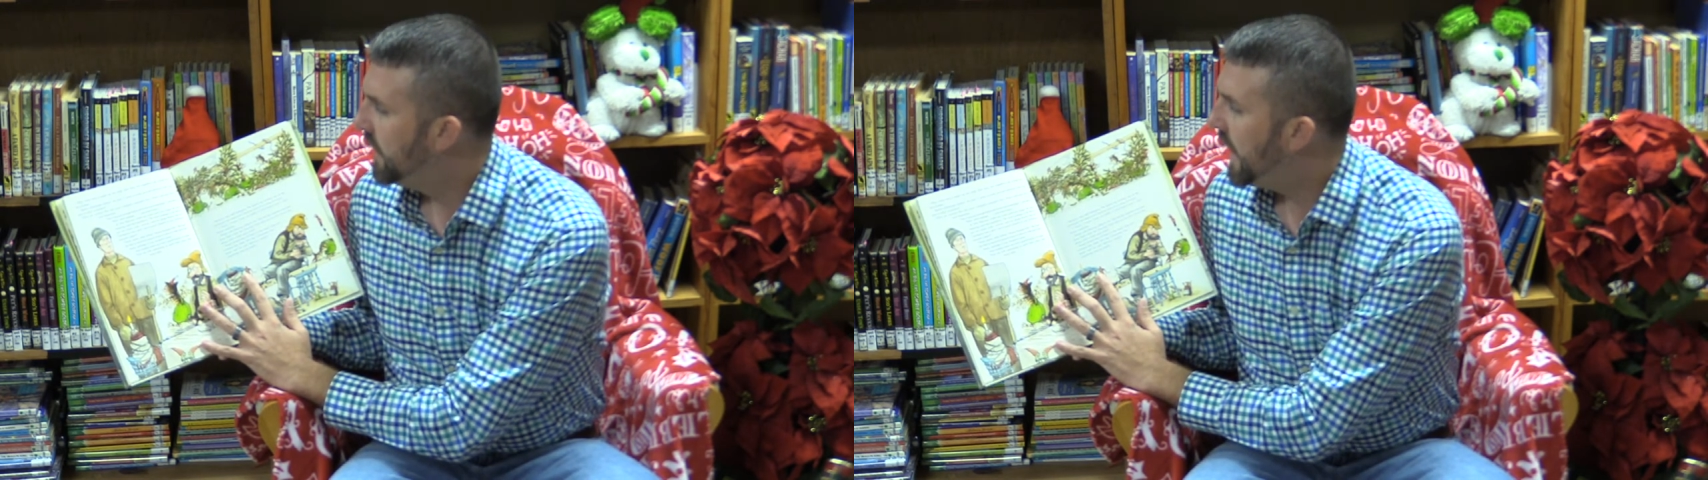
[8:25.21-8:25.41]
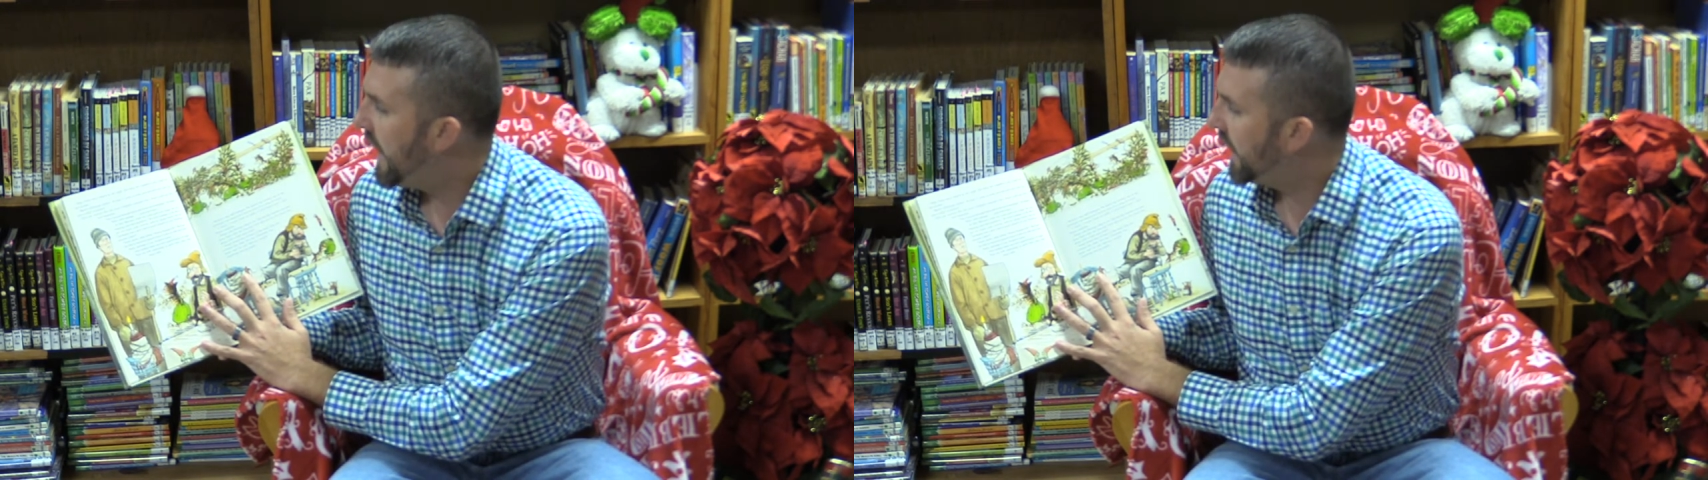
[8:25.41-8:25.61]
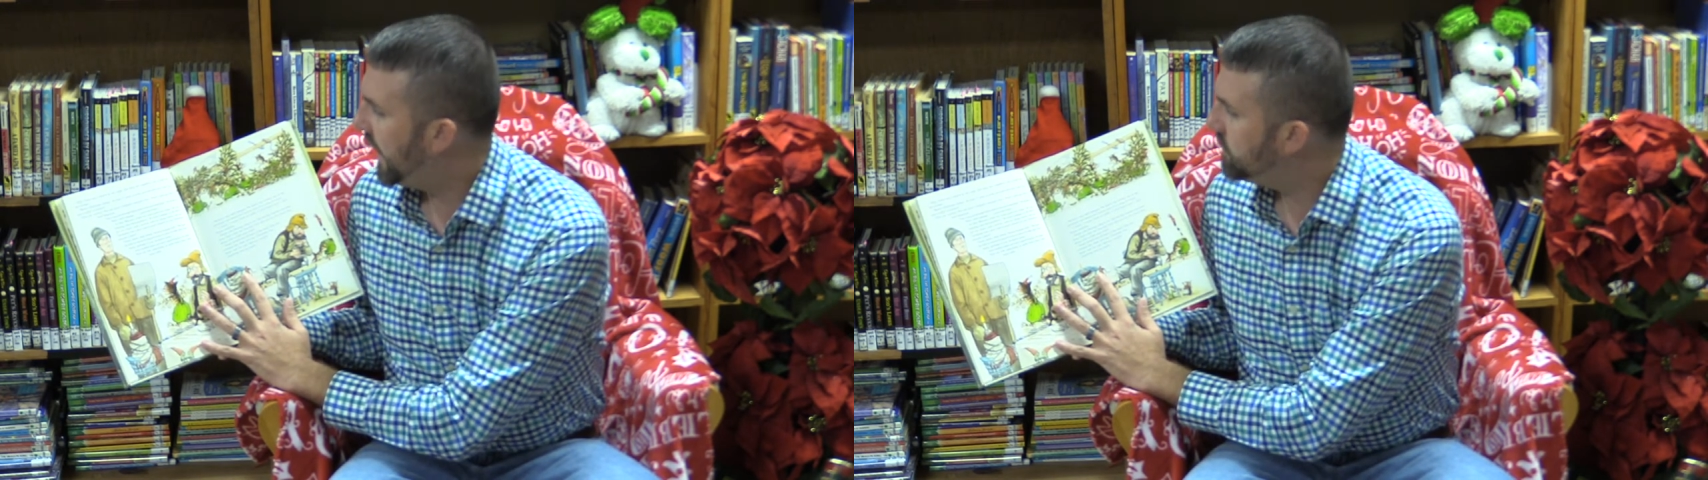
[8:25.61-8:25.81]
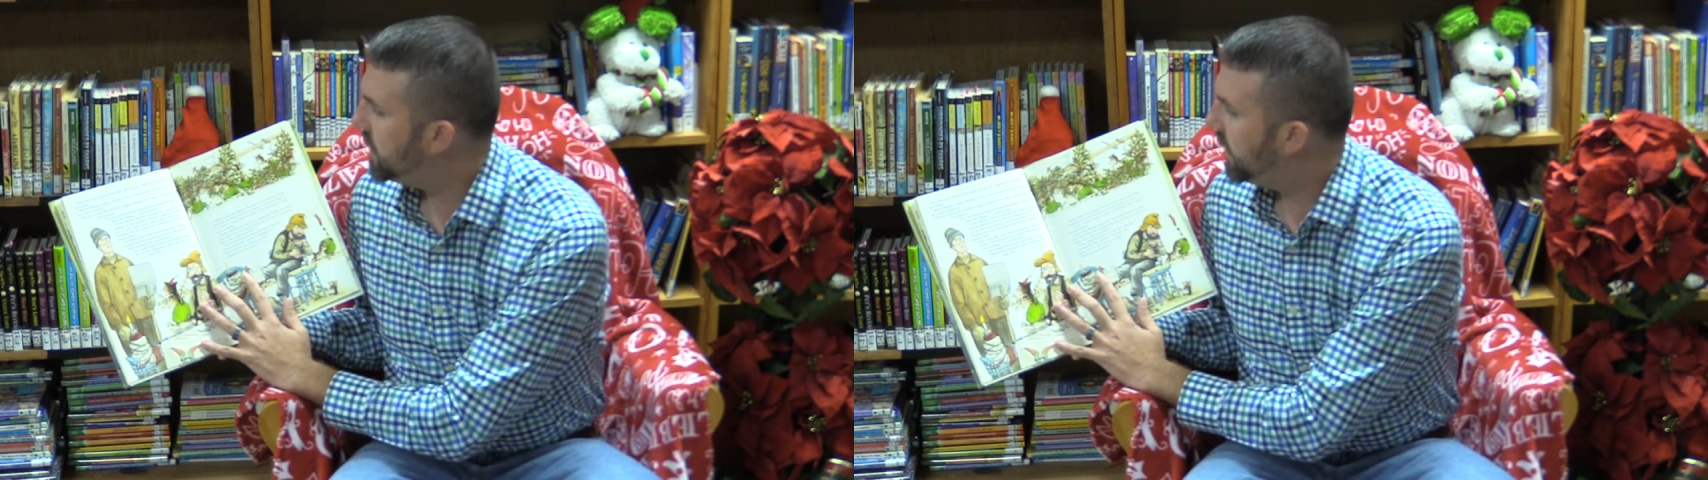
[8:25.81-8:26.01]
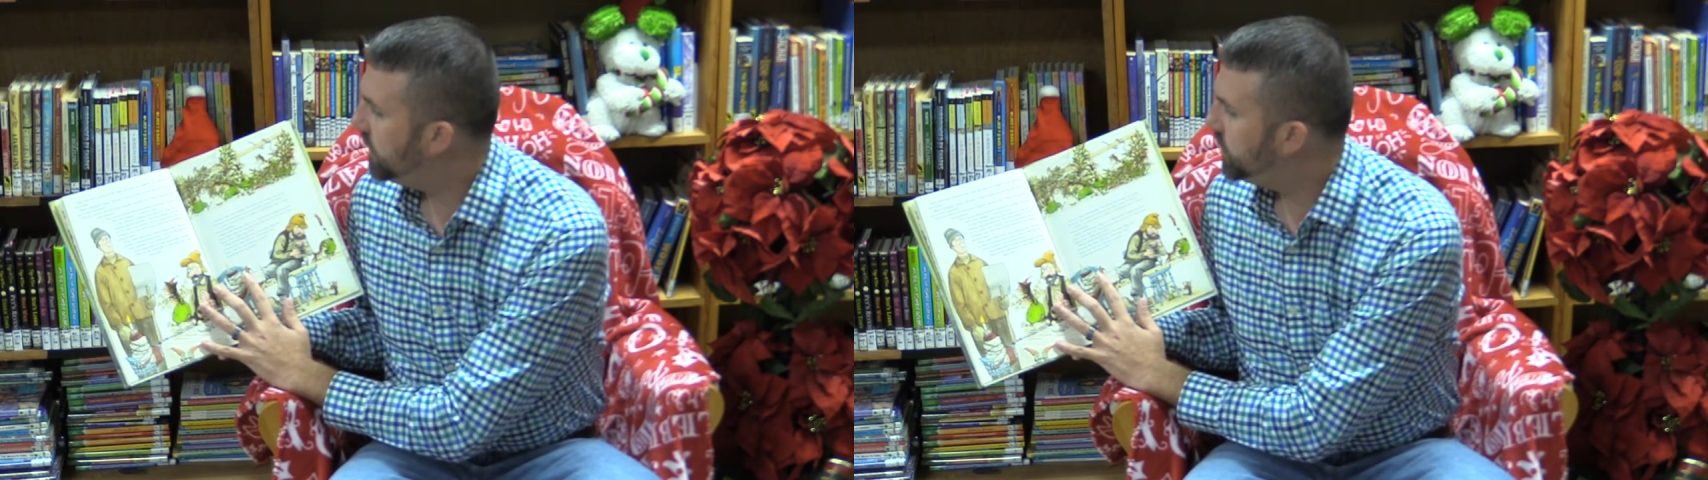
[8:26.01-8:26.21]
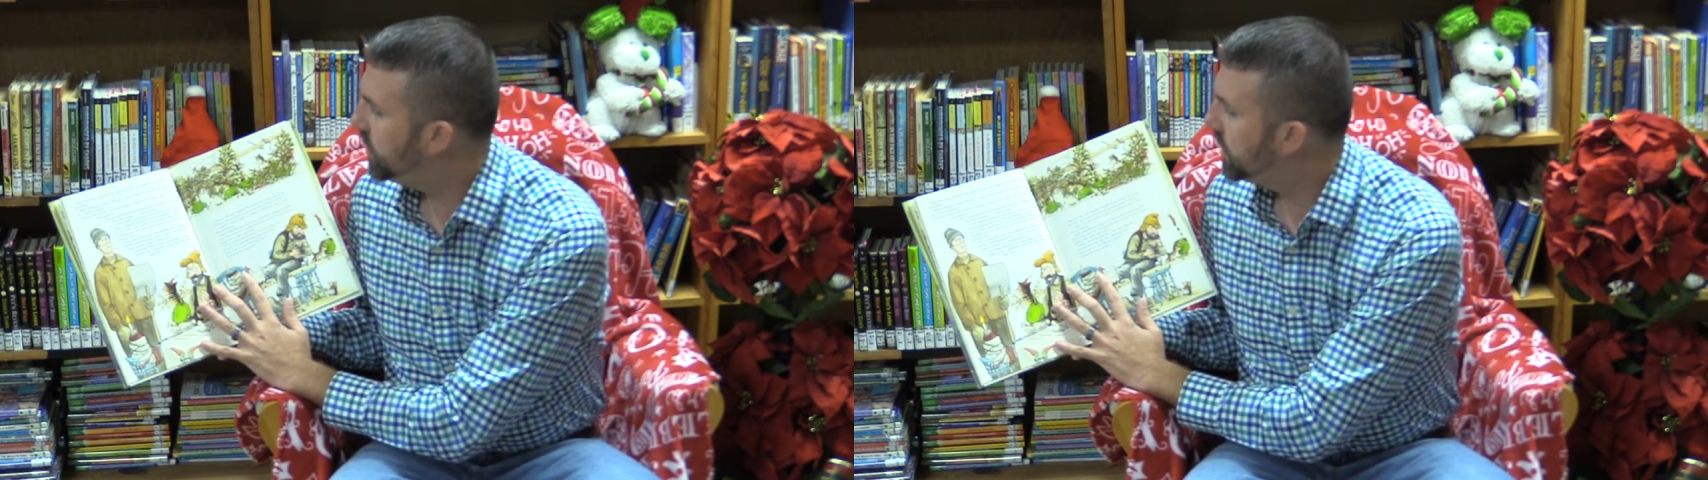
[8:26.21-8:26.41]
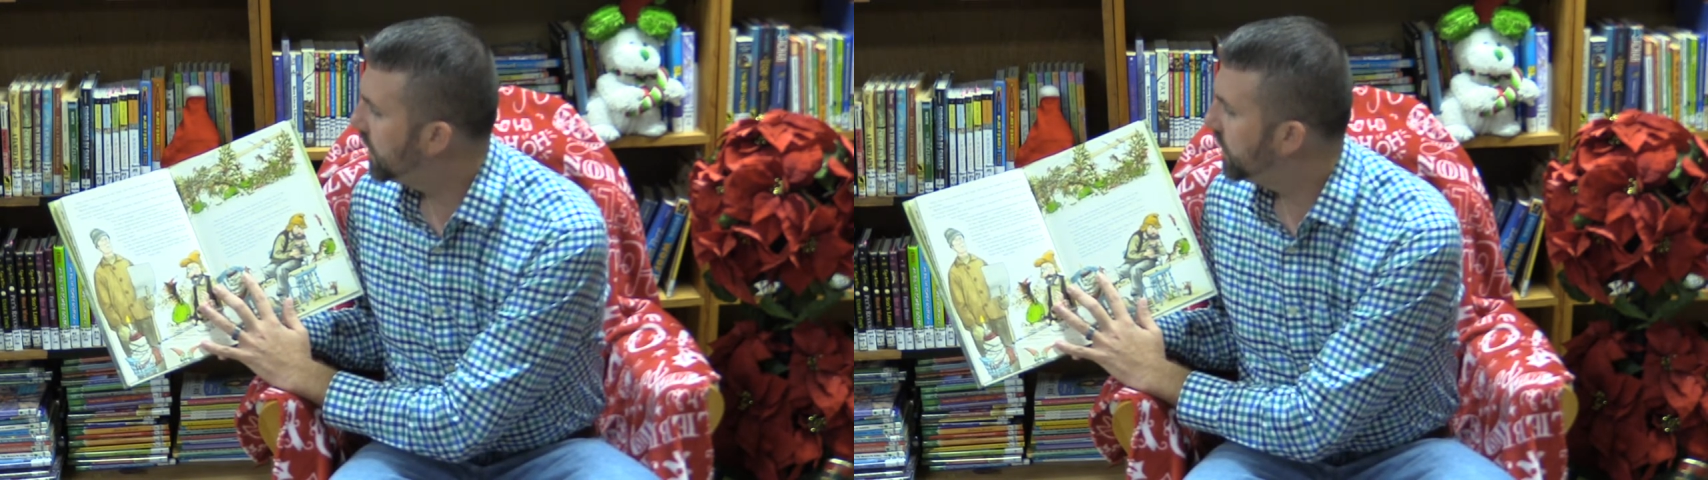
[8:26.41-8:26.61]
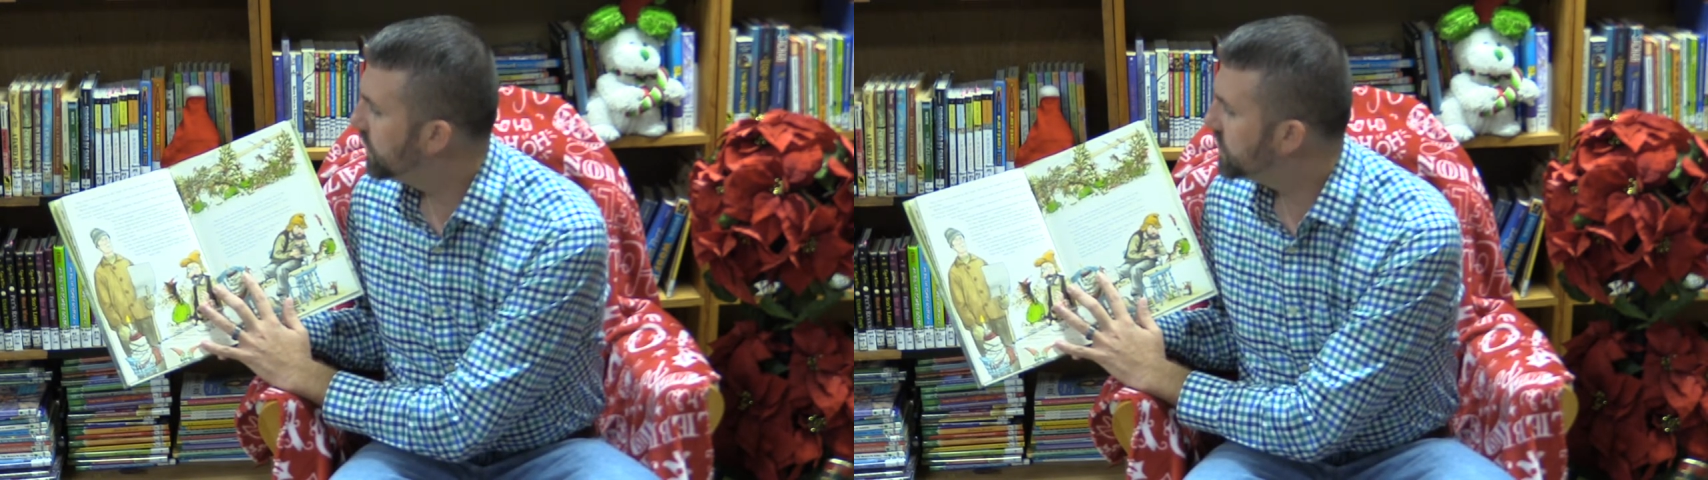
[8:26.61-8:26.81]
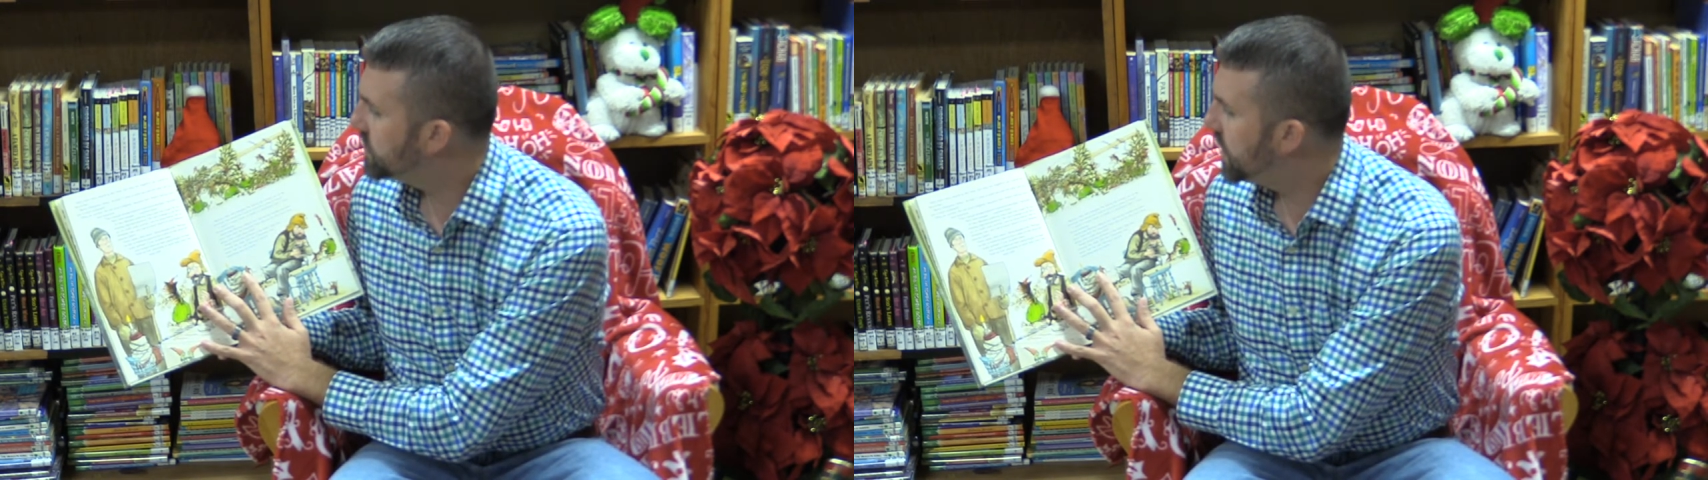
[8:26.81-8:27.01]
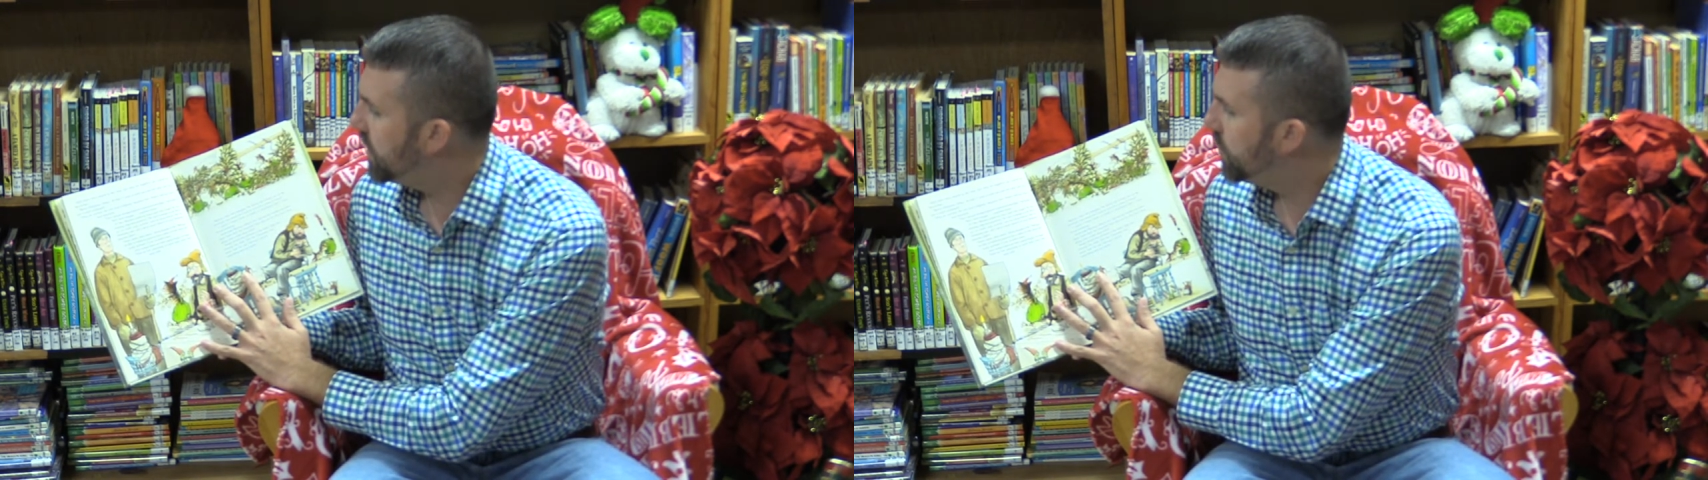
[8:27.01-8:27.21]
"I came to help you clear the
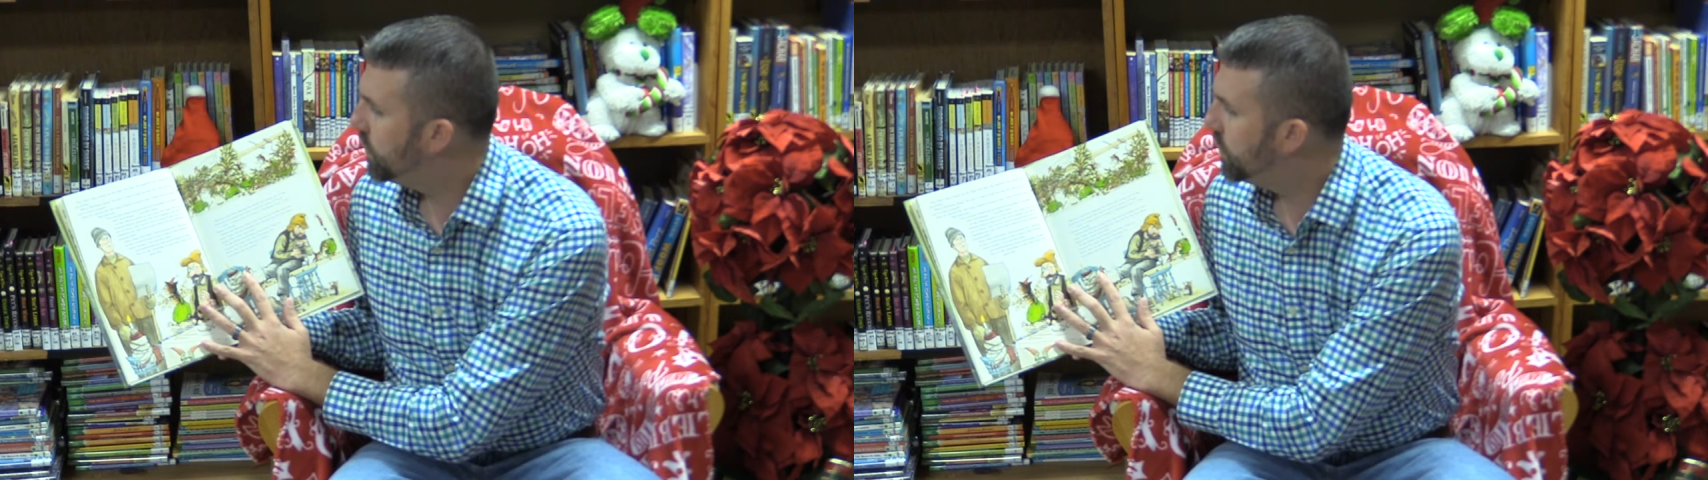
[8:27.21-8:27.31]
snow,